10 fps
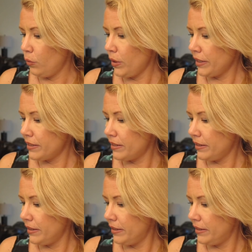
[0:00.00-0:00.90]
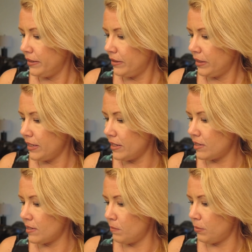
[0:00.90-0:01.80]
What
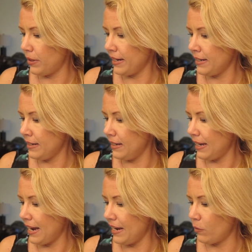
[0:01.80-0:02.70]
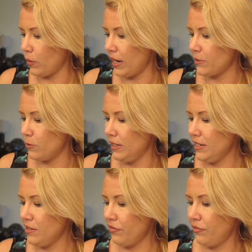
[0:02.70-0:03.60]
is spring like where you
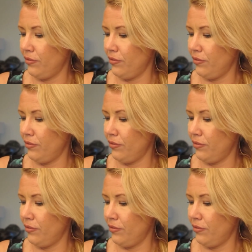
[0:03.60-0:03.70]
live?